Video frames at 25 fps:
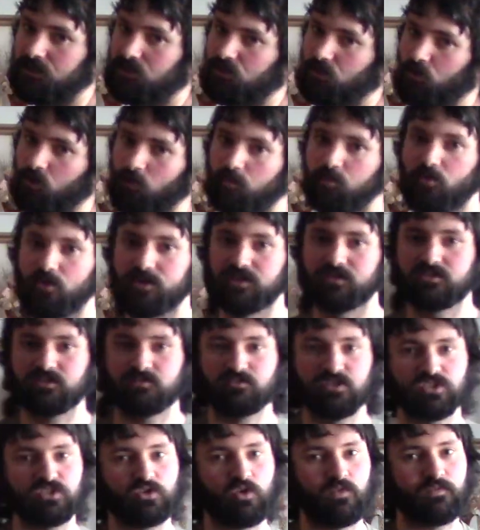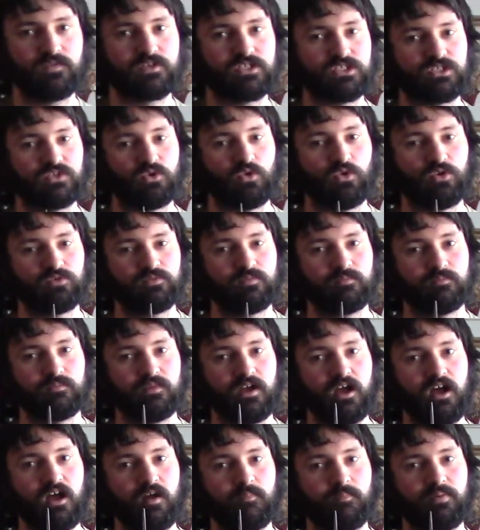short point, and just got the sword
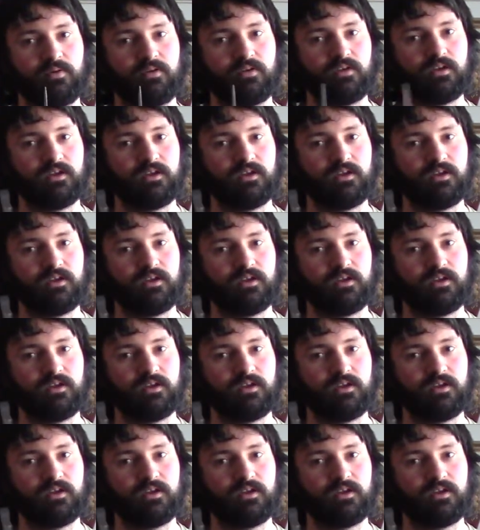up.